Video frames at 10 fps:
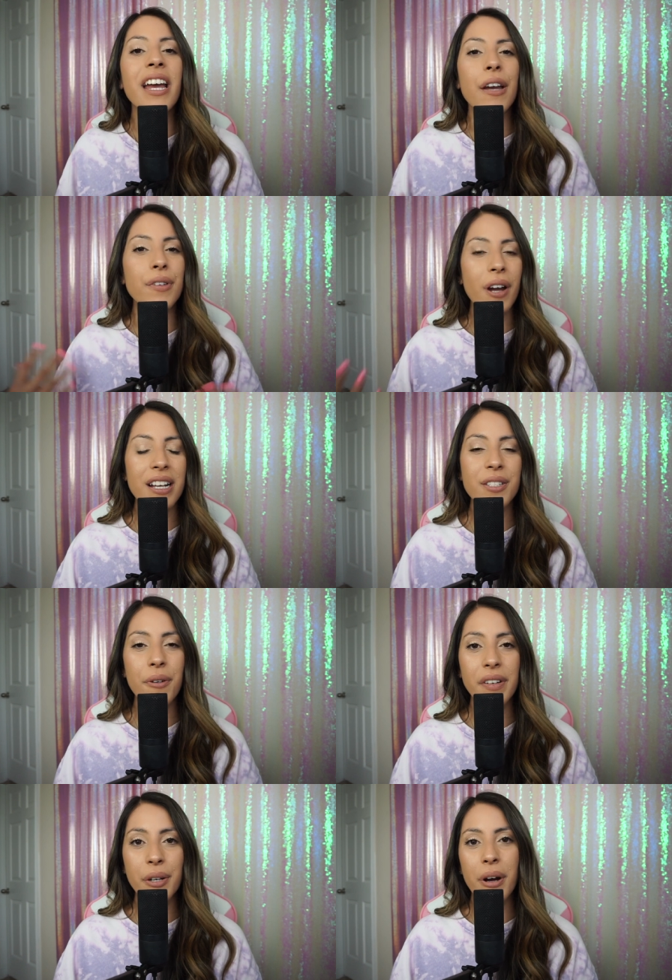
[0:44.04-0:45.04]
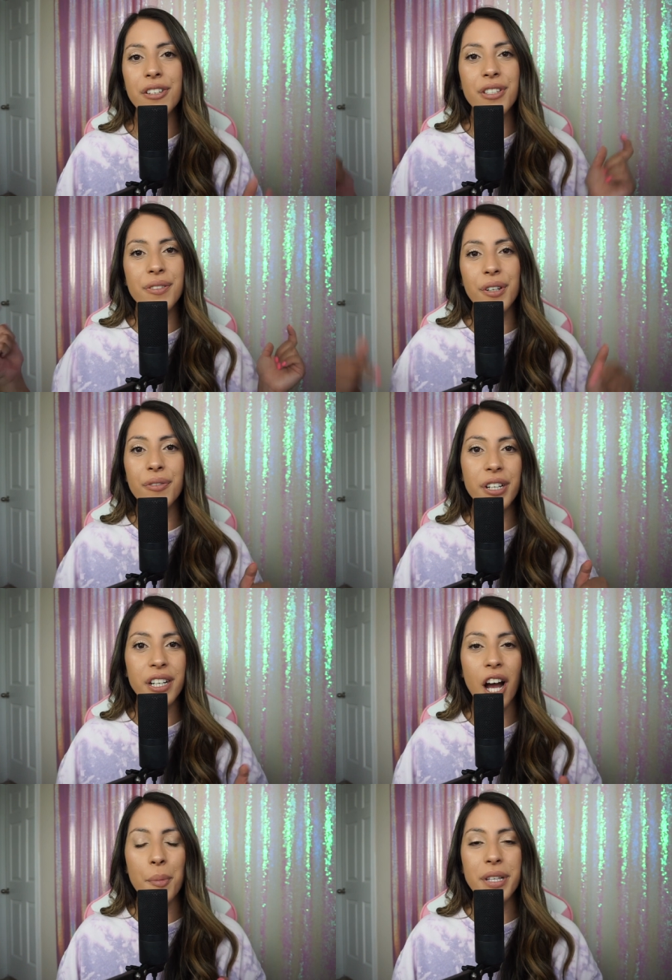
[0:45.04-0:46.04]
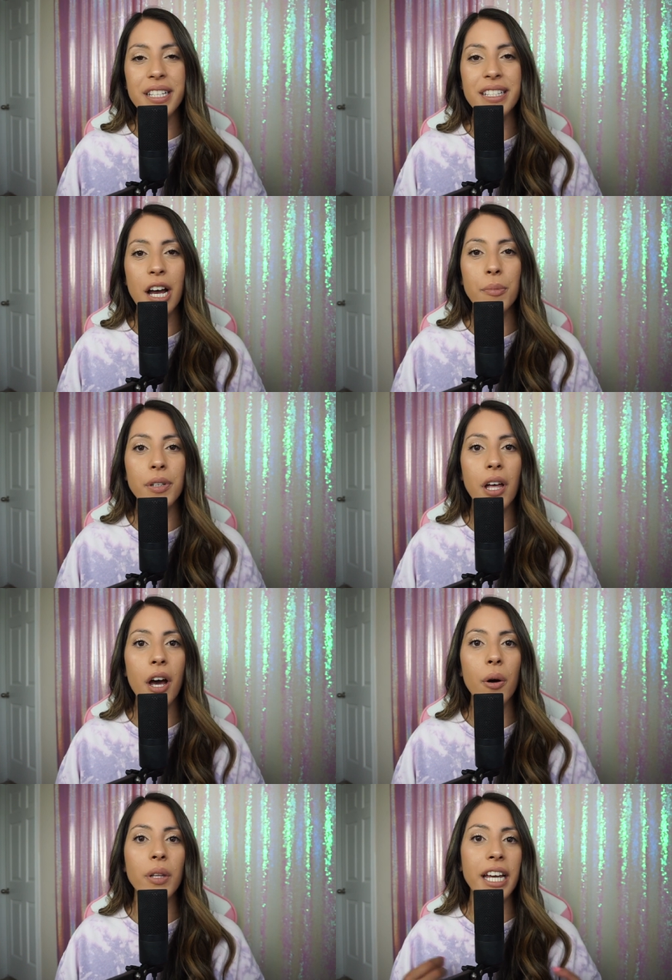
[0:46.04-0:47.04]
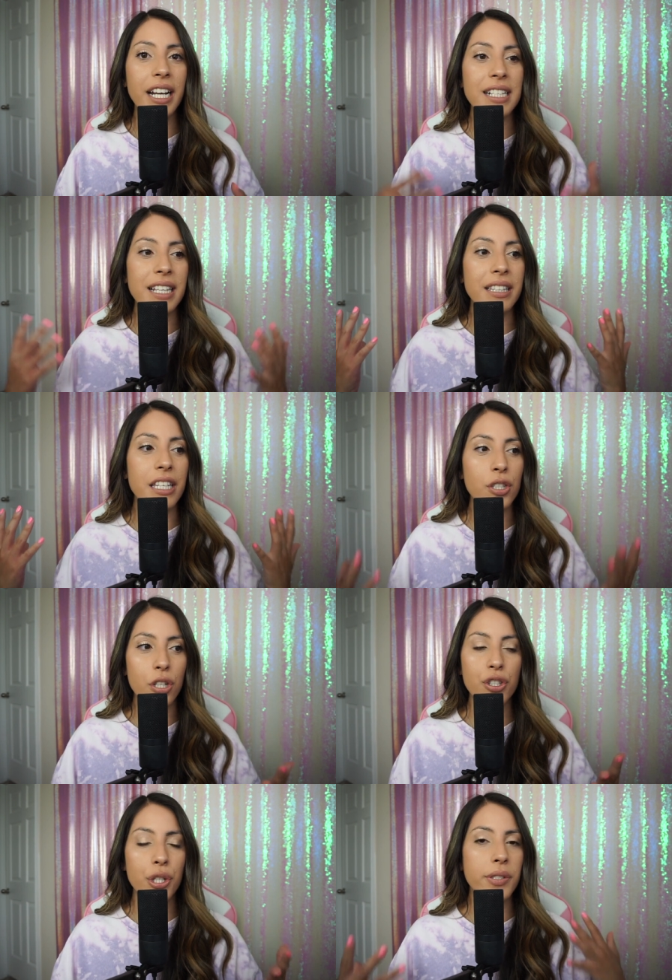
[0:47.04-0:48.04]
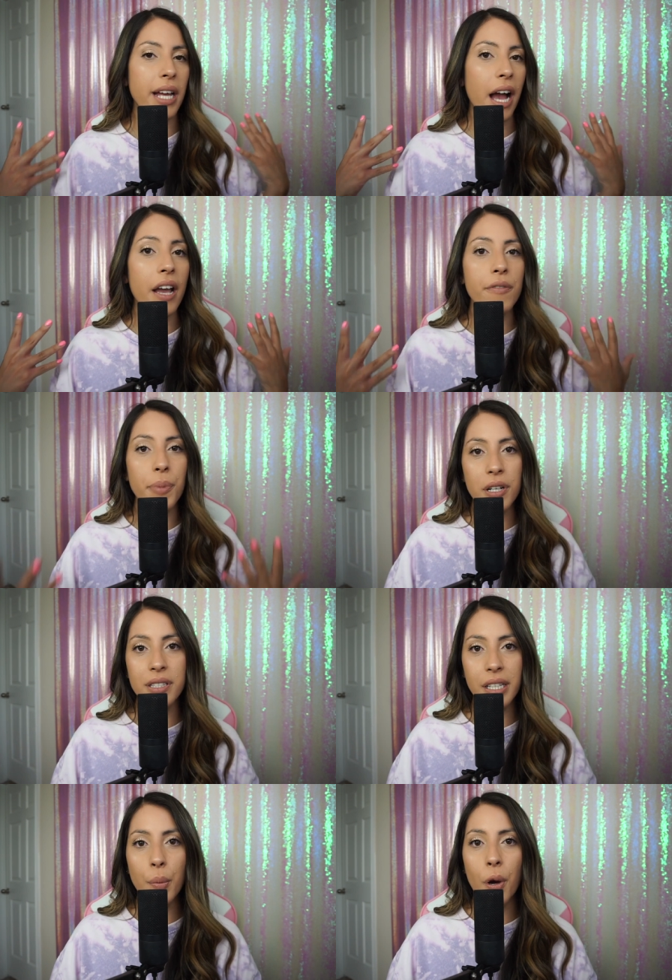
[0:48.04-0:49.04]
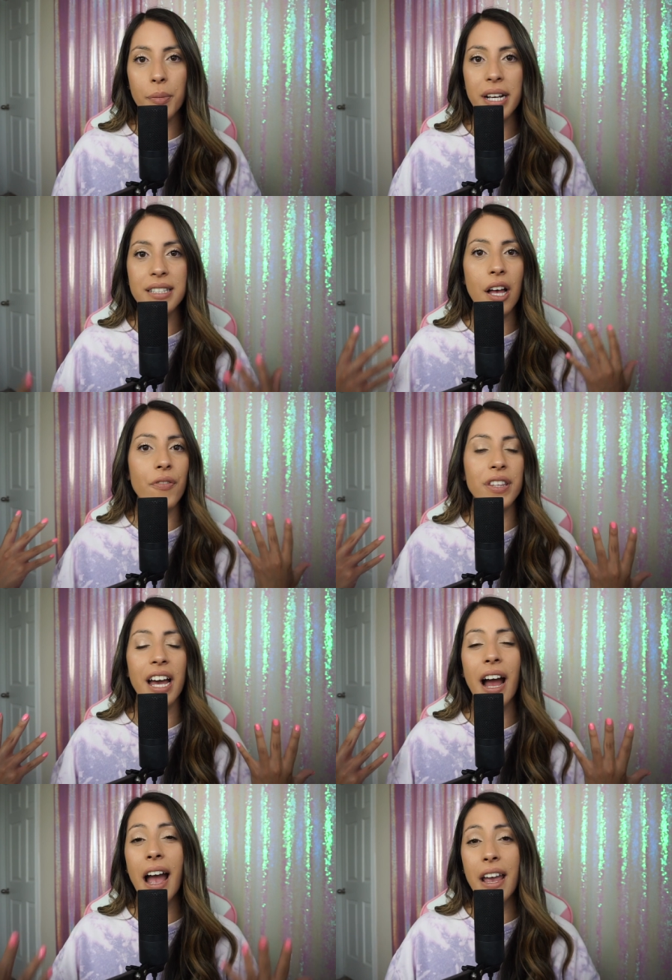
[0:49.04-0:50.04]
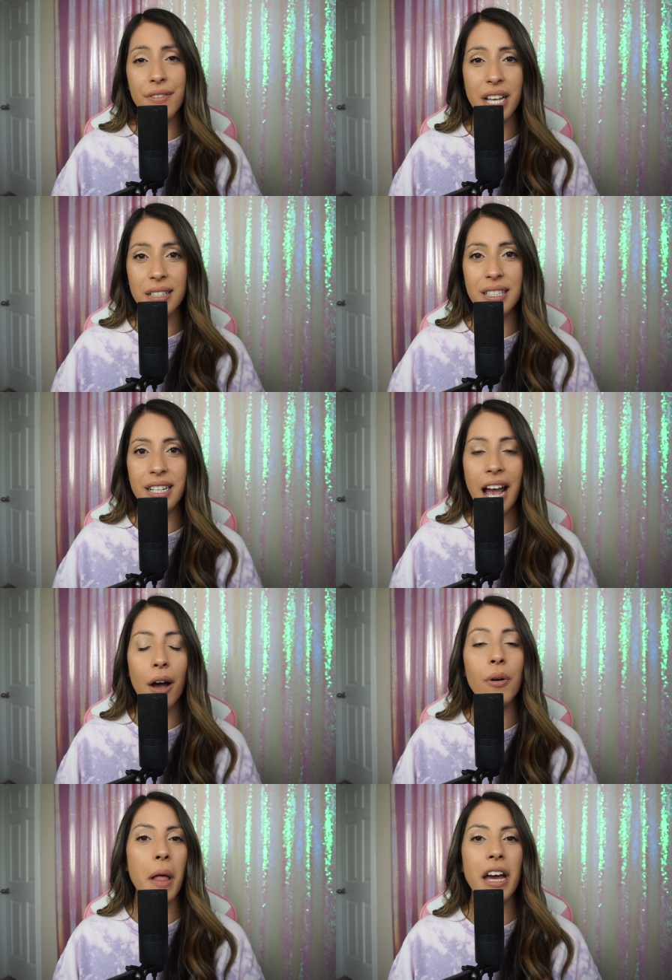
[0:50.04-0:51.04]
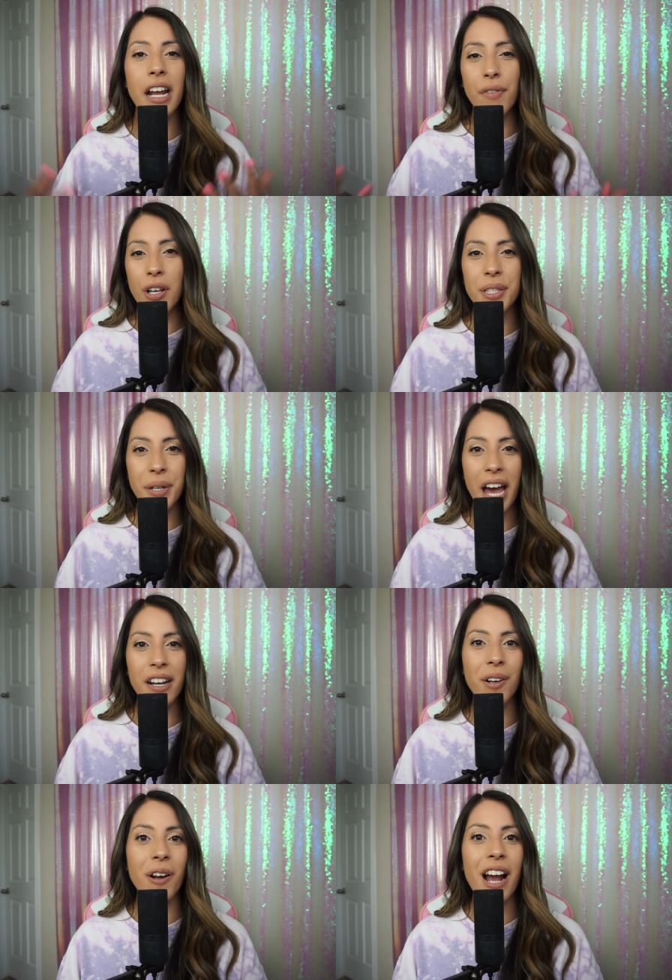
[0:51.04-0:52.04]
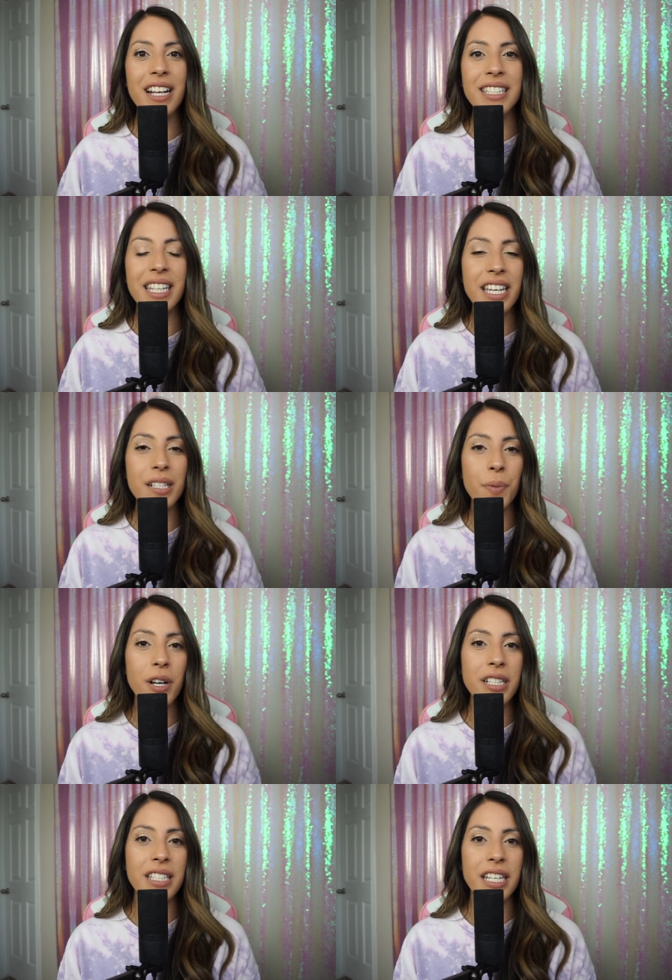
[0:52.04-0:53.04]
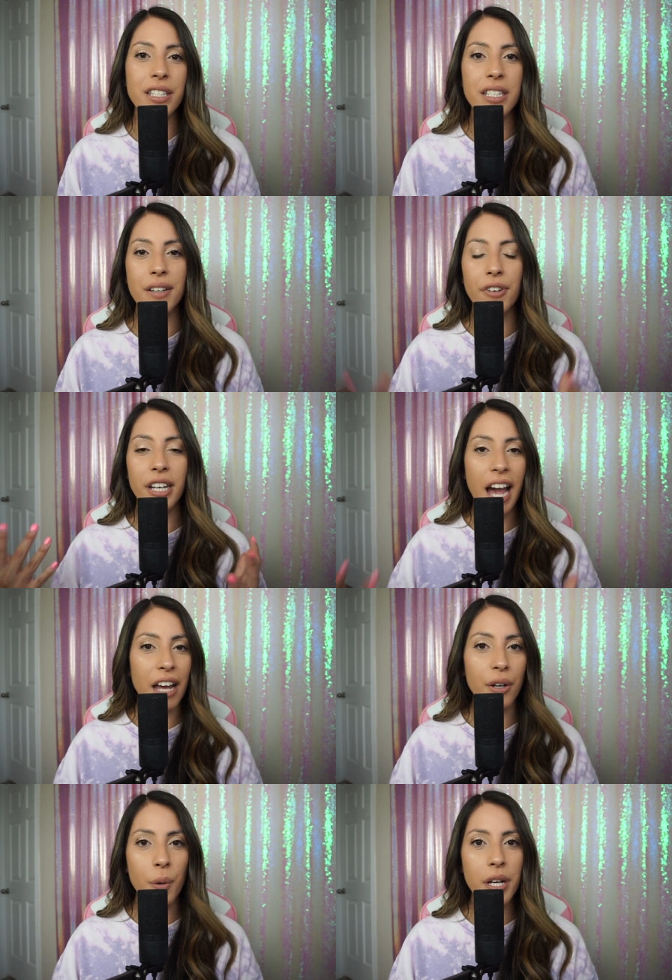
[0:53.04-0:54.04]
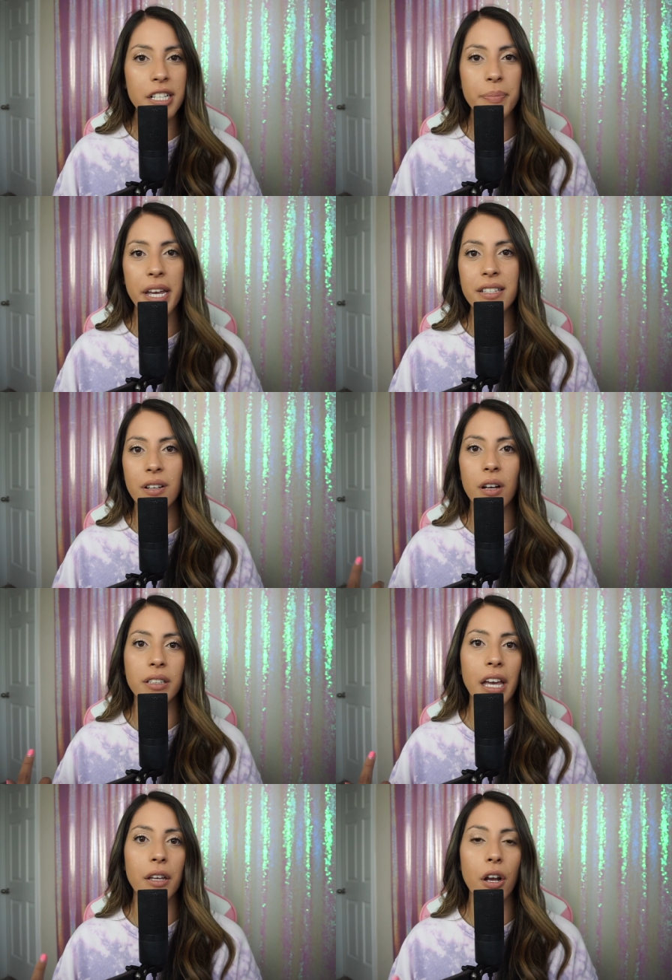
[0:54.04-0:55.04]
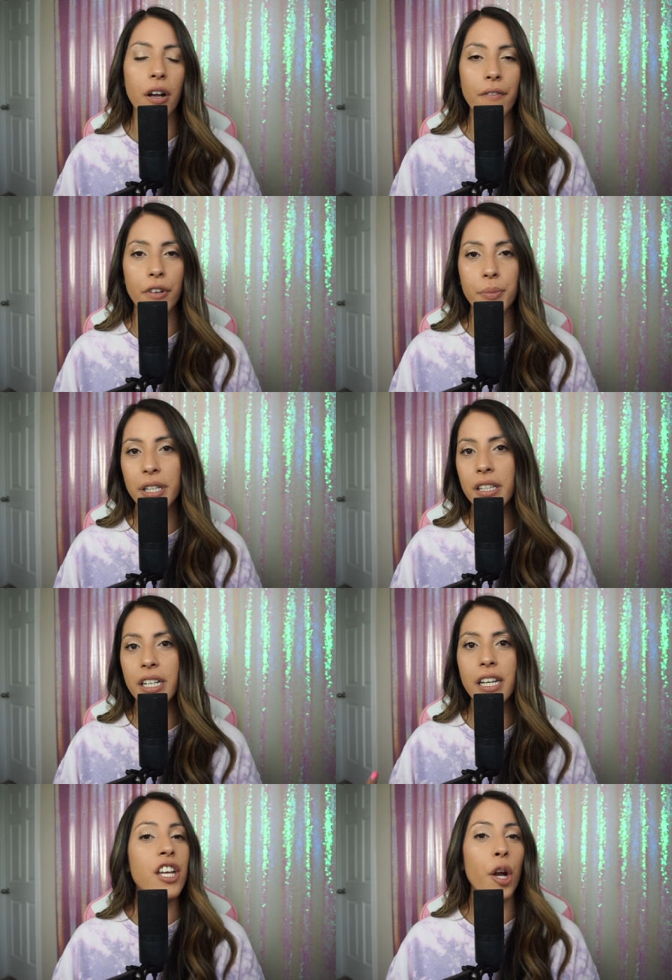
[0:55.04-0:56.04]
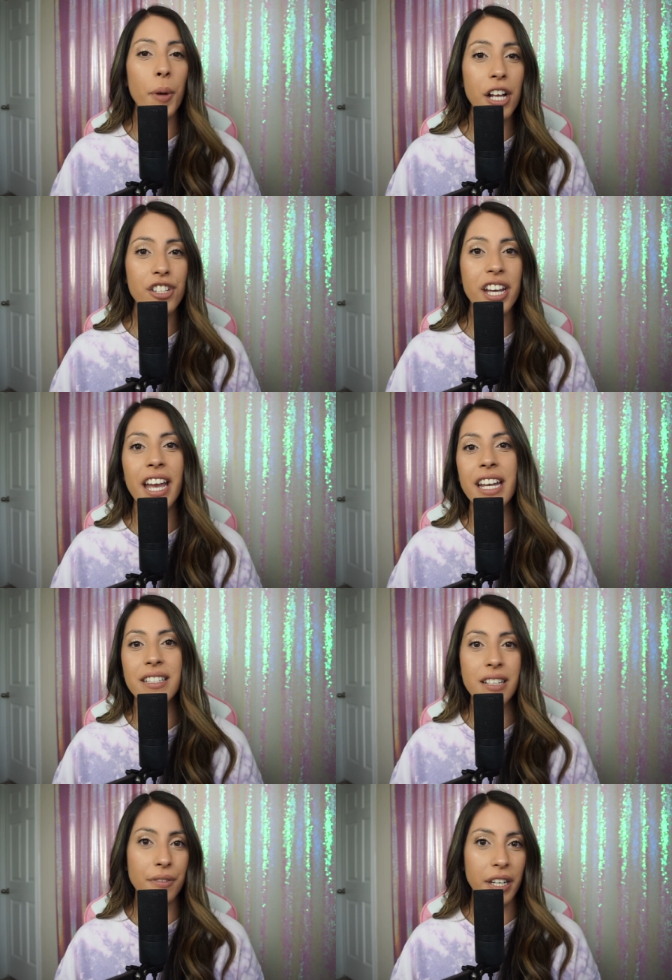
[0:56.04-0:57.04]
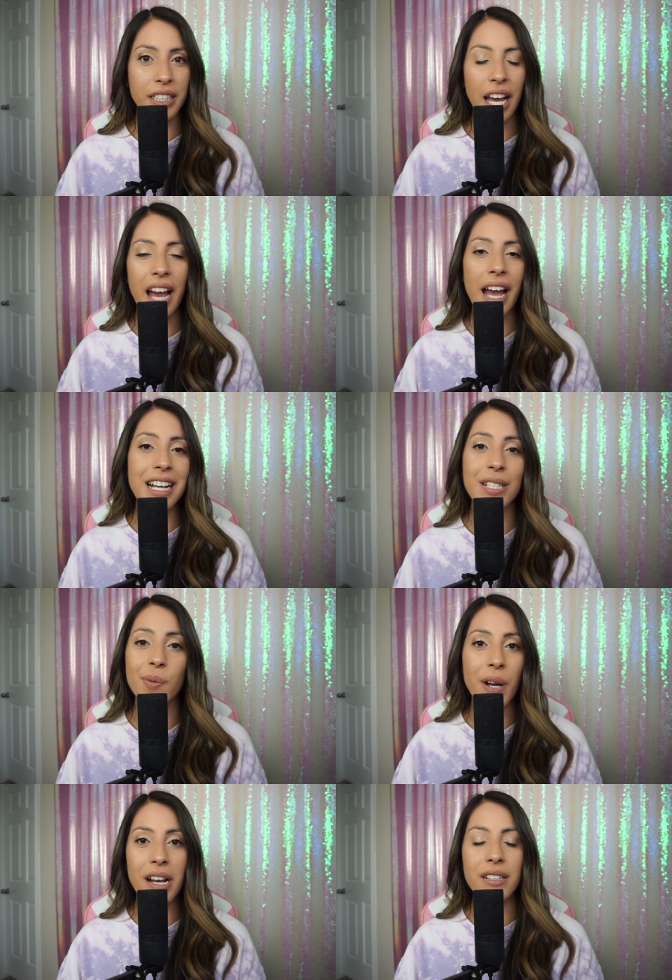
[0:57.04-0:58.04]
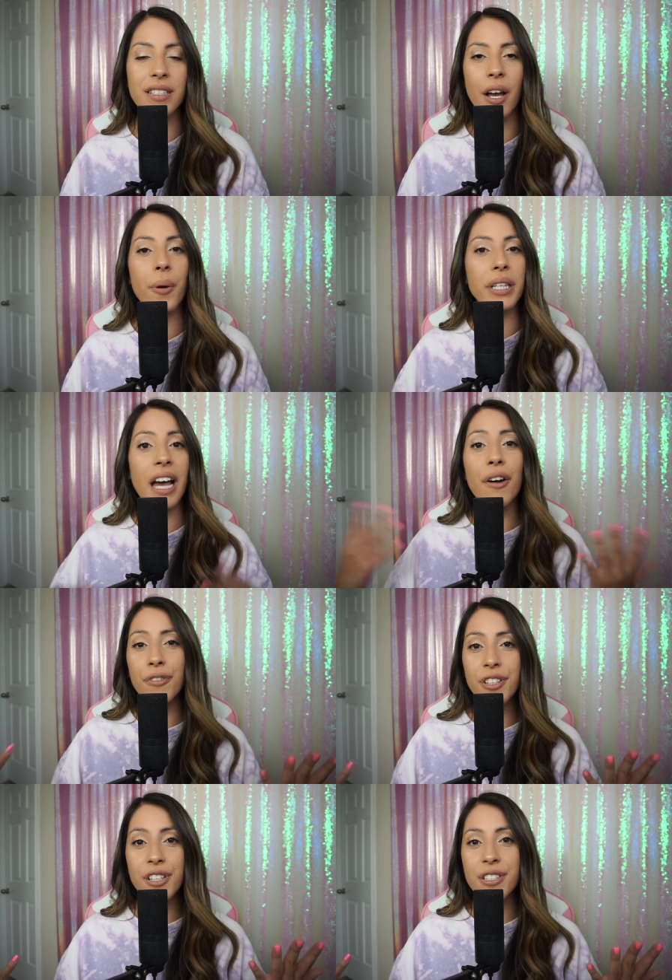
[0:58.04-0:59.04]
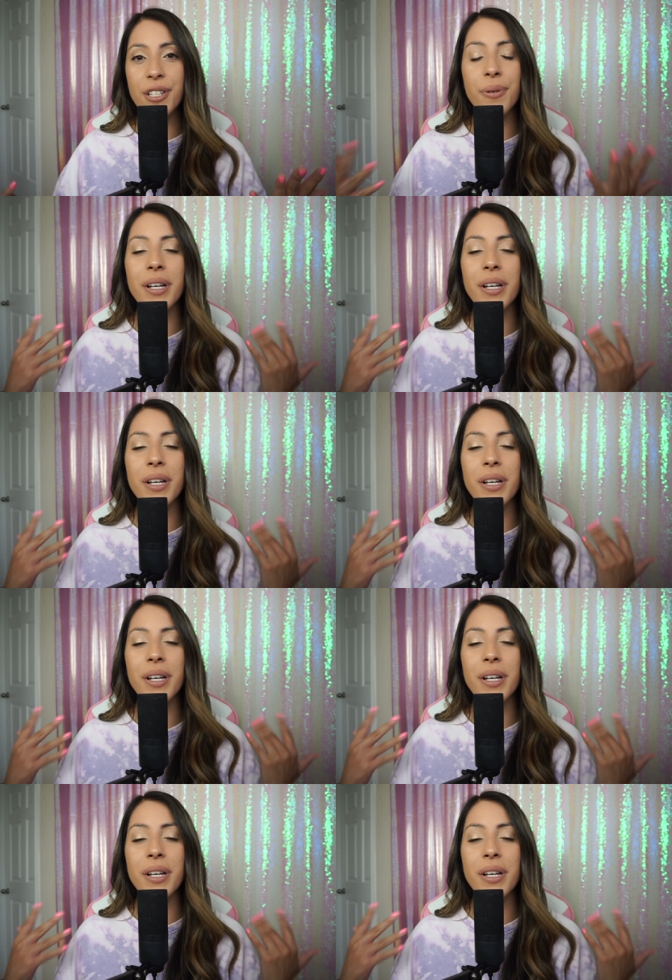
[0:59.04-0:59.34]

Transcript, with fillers: if you guys do have any questions, feel free to comment it down below. Like I said, these are shoes that I have personally worn myself and that I have tested out, and I've also categorized these ones into different categories based on like your comfortability, your budget, and stuff like that as well. So without further ado,